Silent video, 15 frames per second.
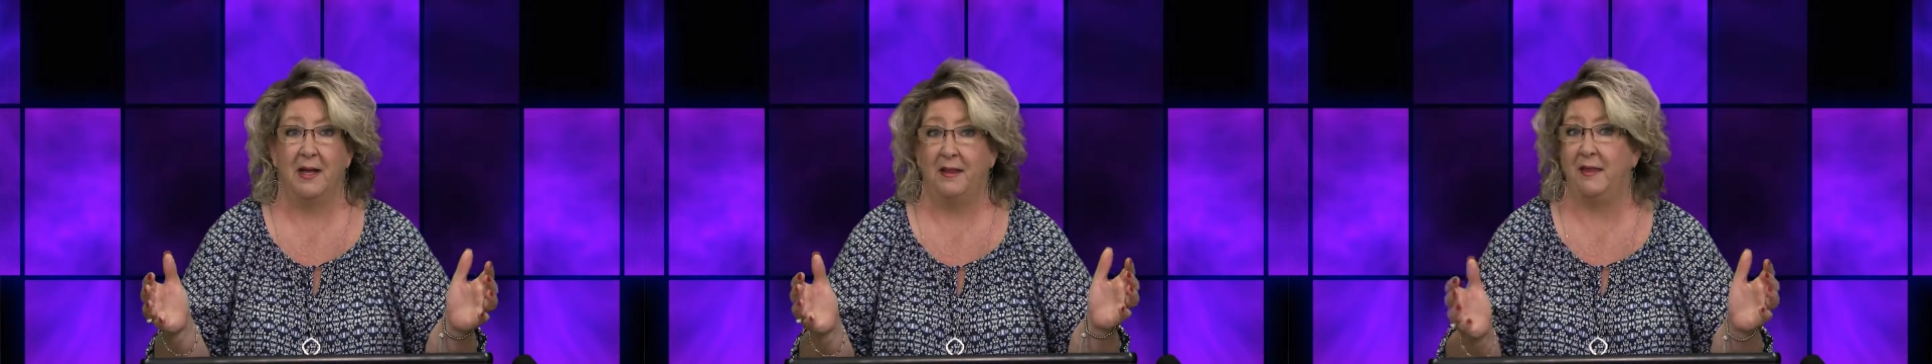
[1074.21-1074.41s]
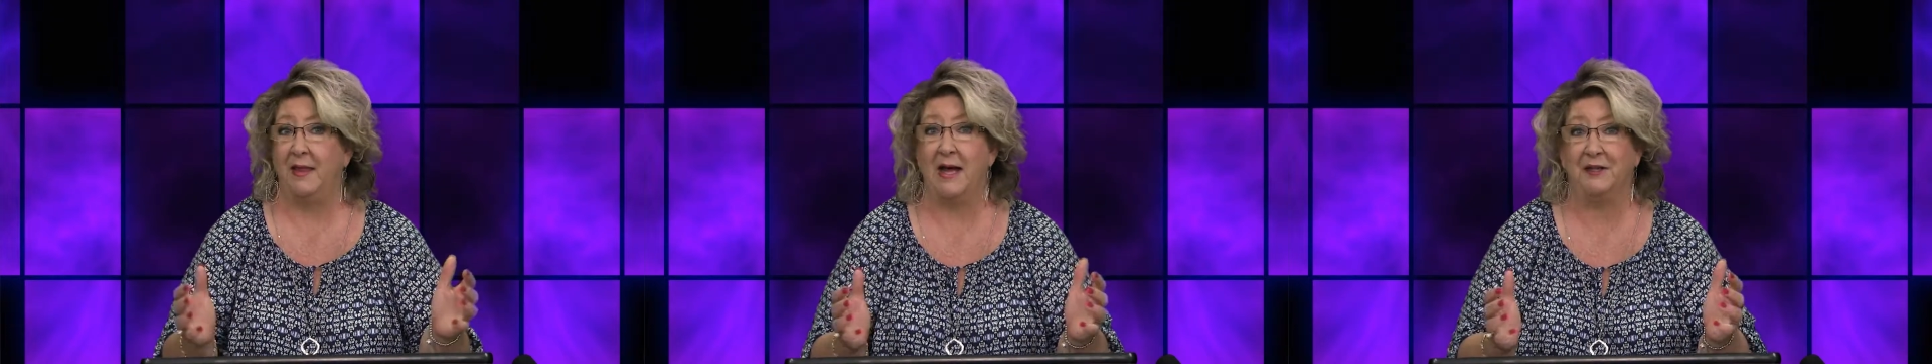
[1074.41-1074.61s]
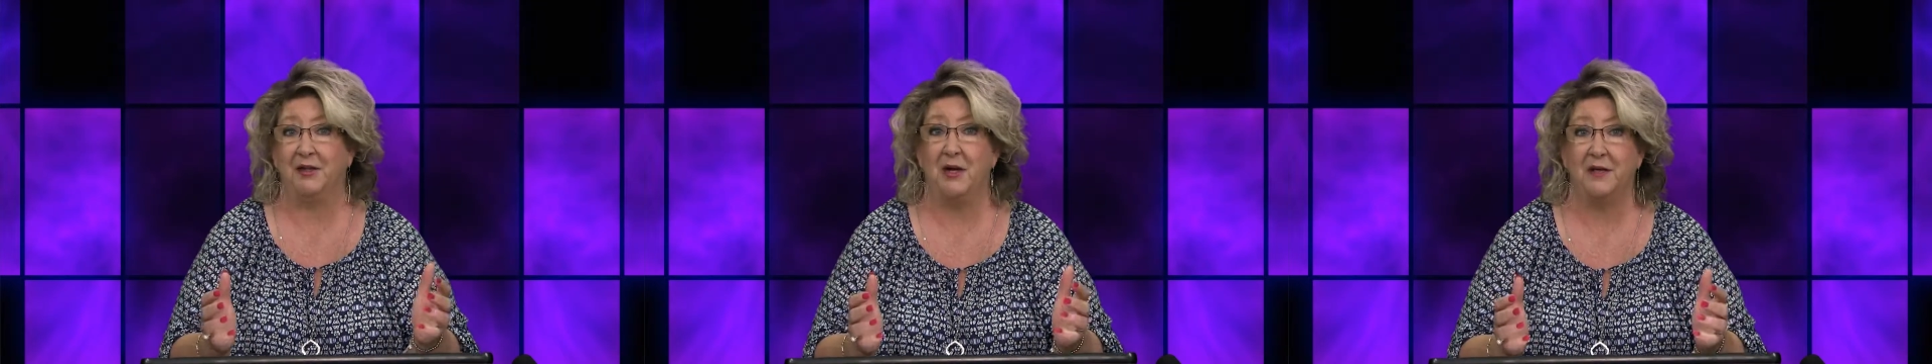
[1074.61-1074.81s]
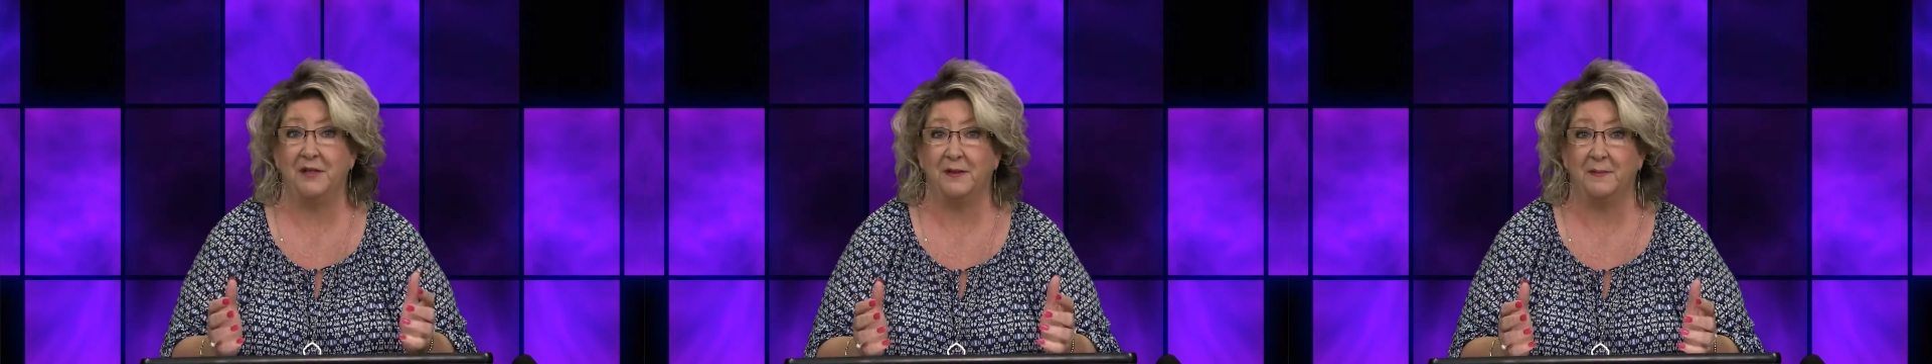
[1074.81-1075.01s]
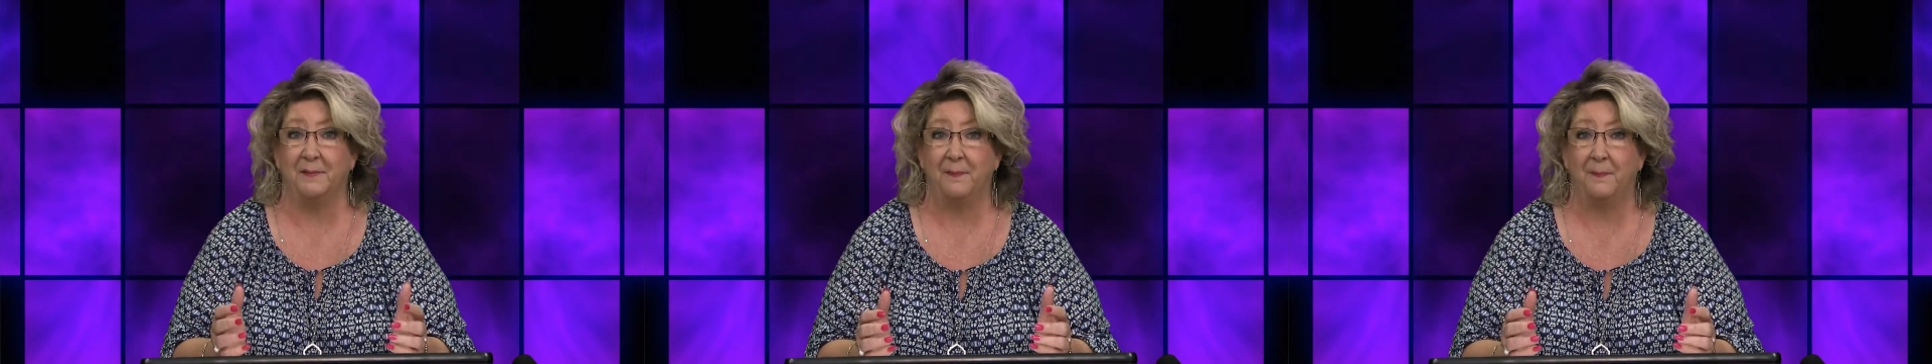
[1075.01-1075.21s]
that's
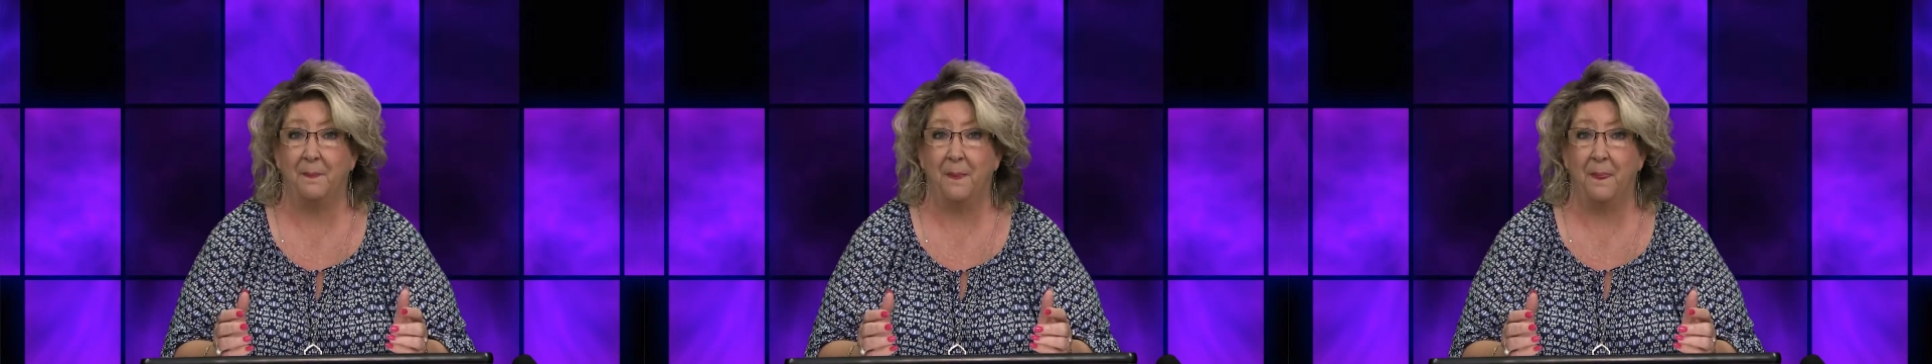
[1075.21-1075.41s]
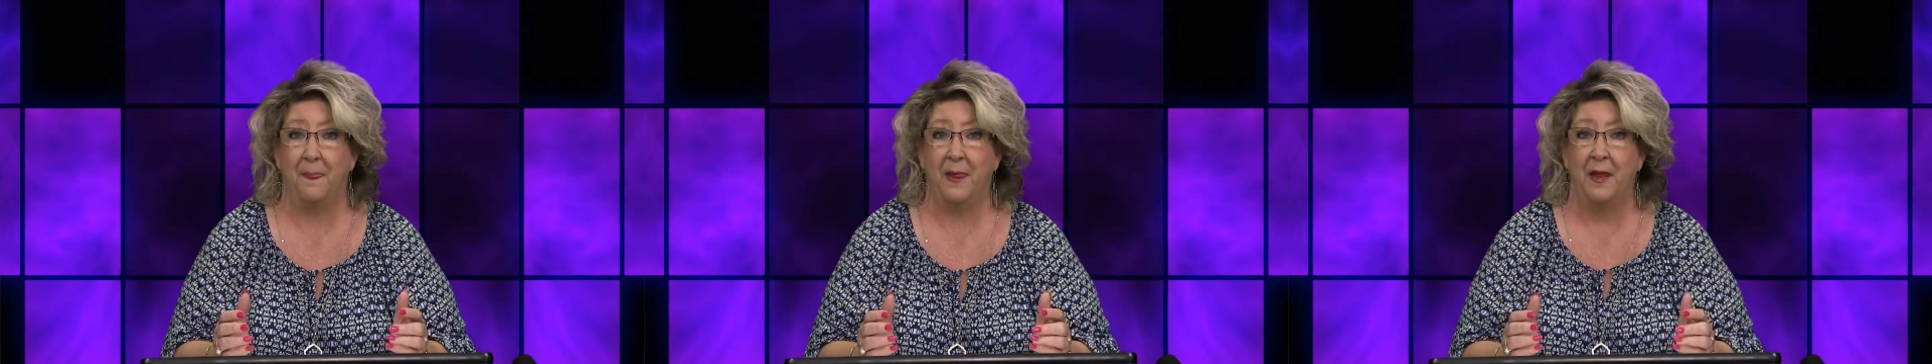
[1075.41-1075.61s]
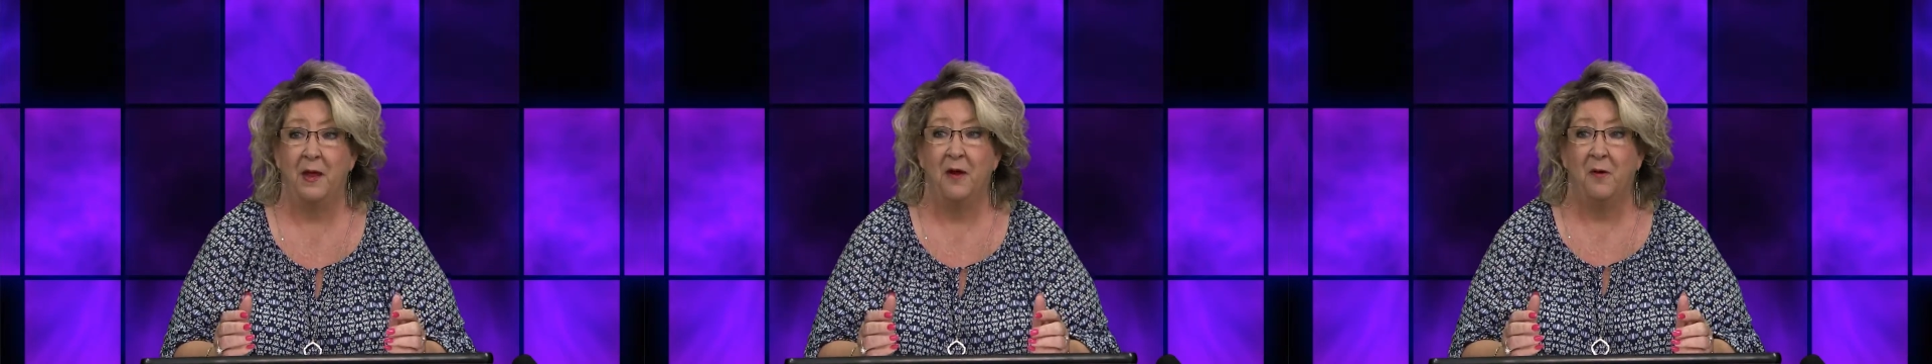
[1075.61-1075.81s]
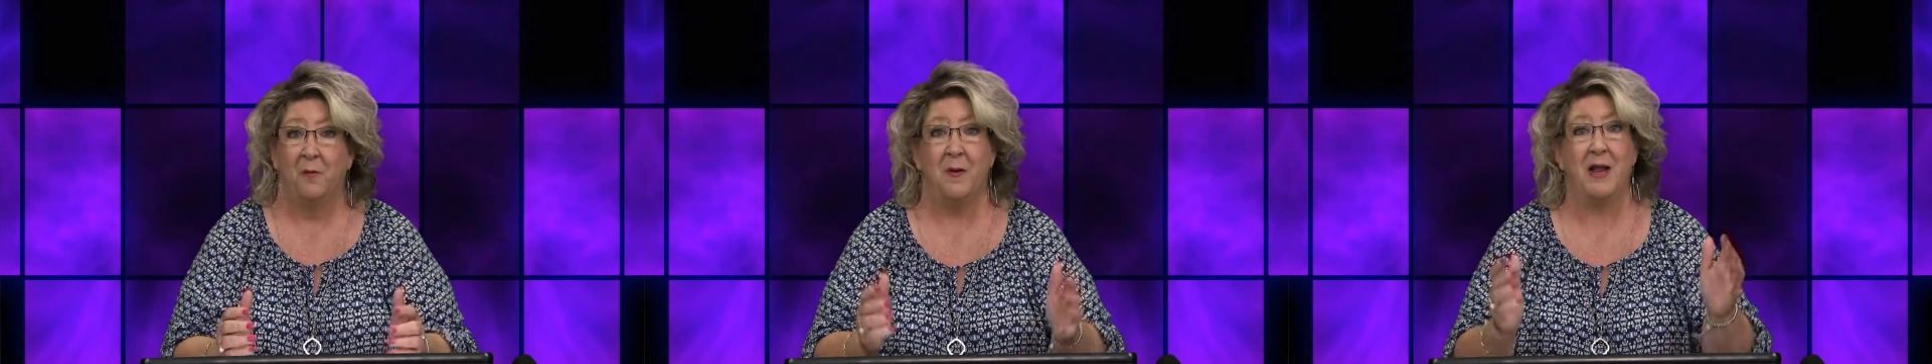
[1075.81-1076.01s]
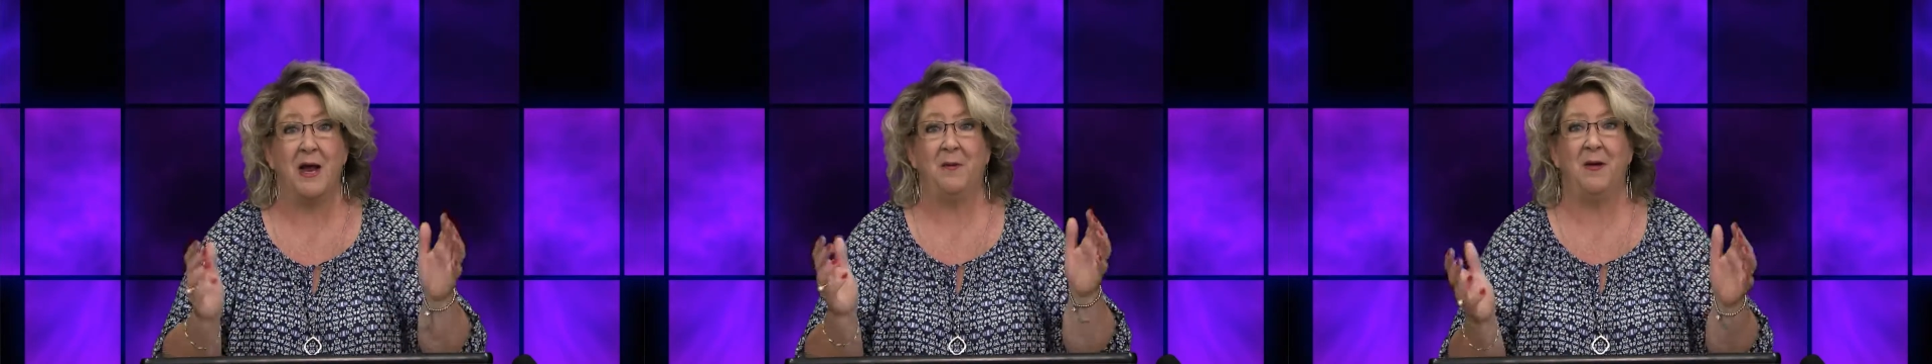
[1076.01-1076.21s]
awesome.
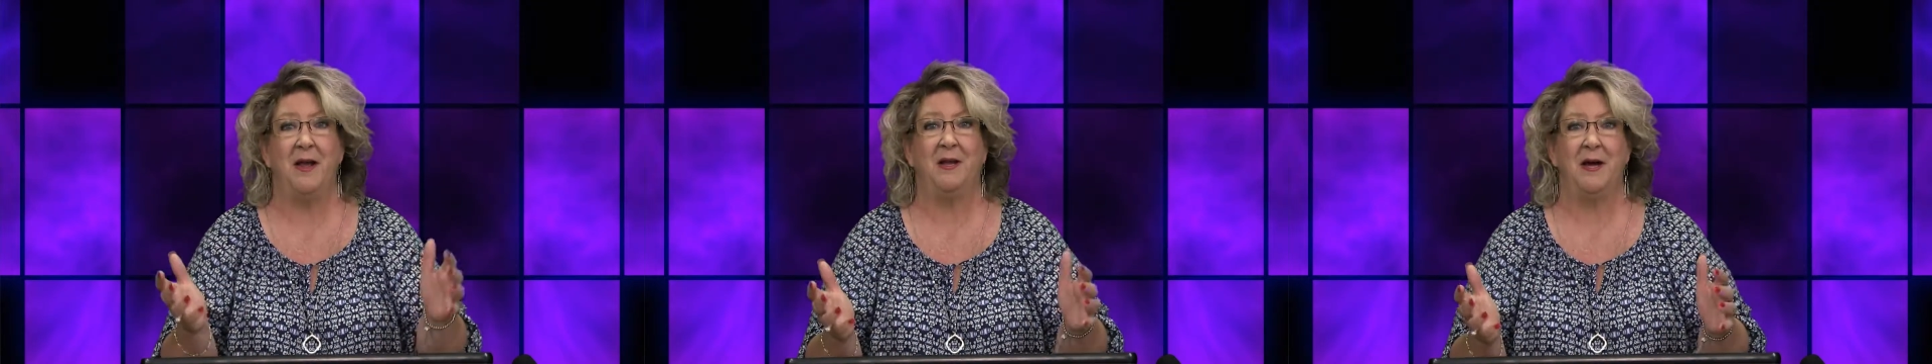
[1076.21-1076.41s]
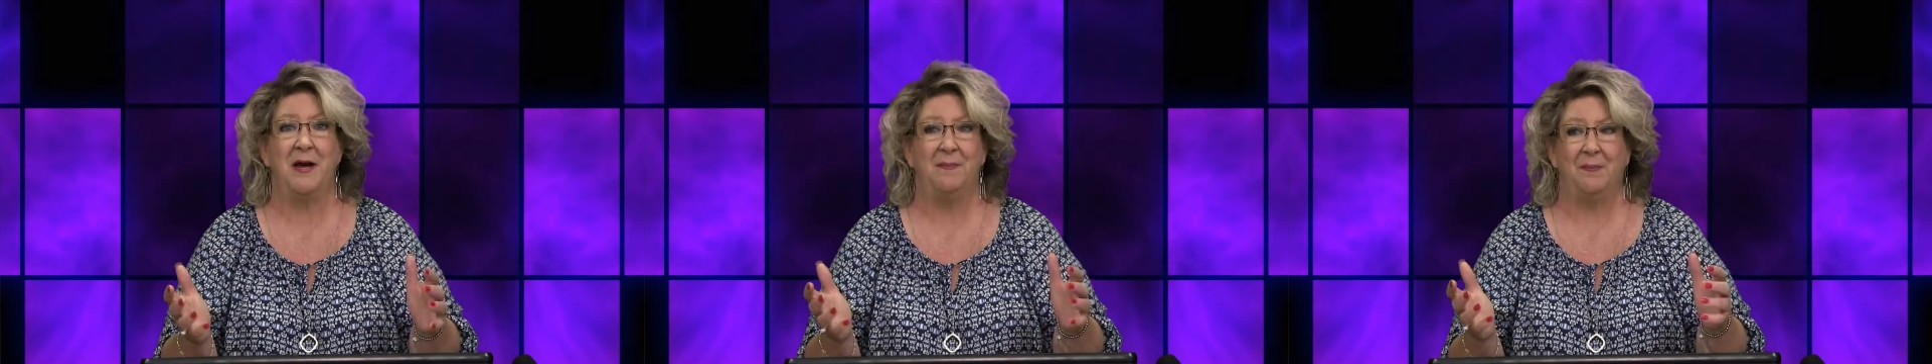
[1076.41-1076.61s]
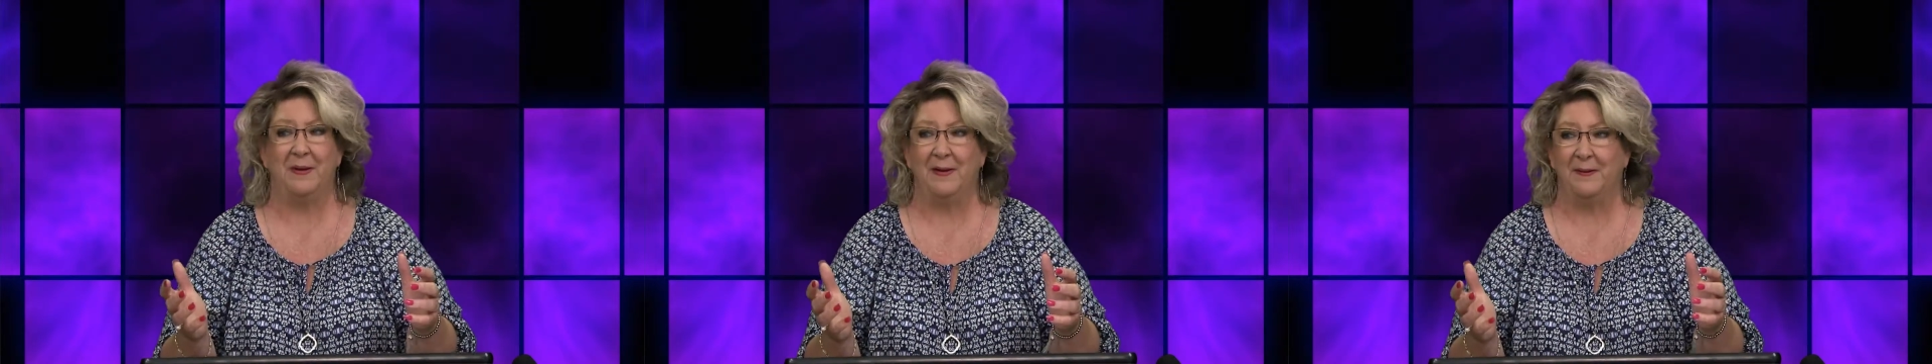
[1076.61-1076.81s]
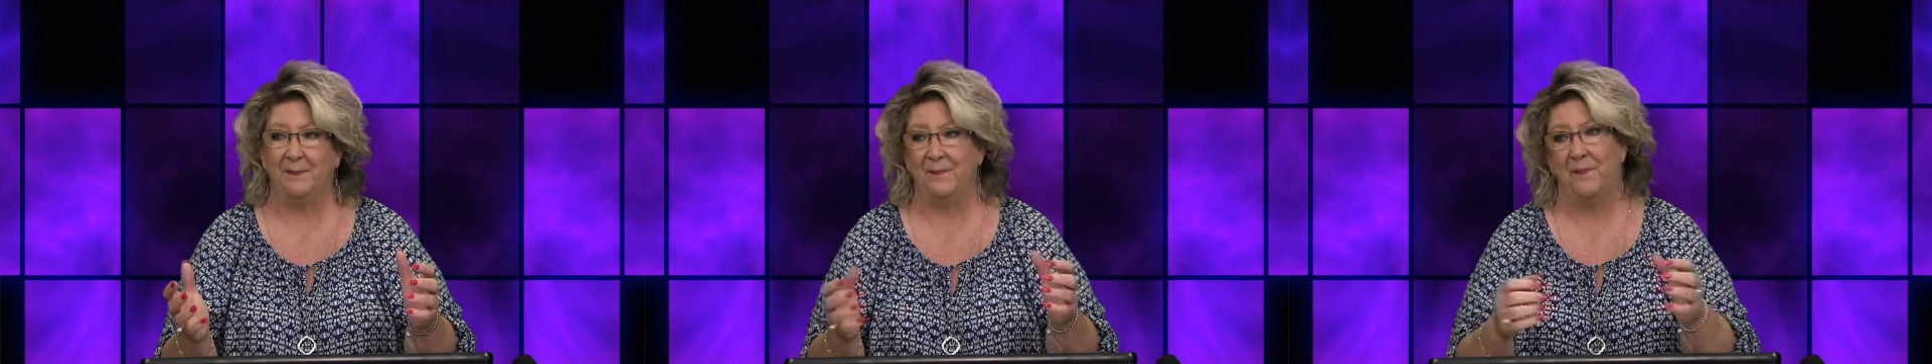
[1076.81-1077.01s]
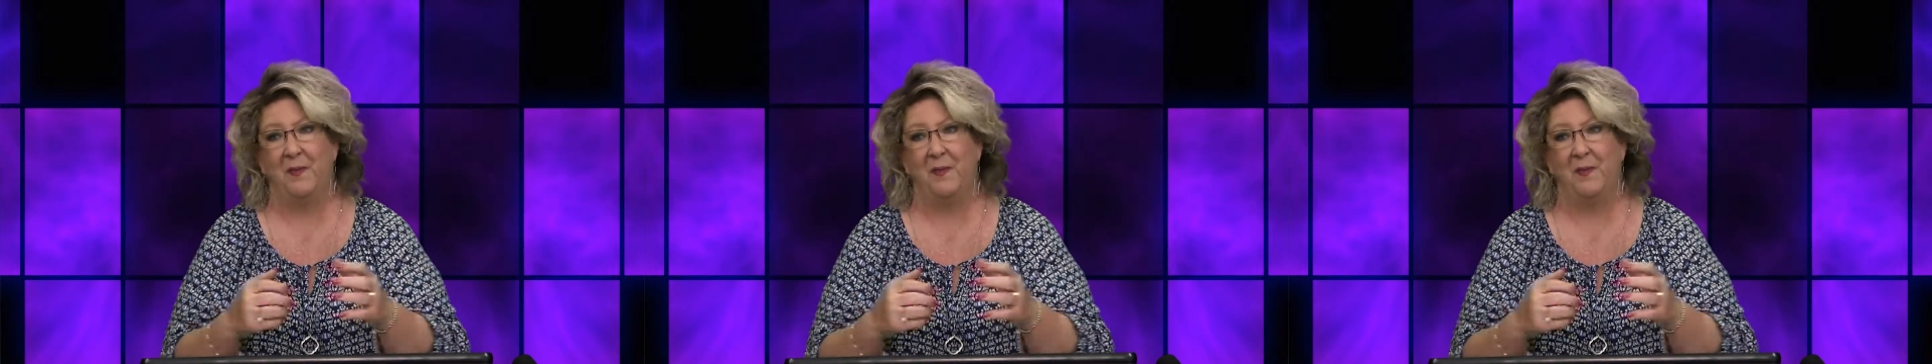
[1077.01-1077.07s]
When I wake up,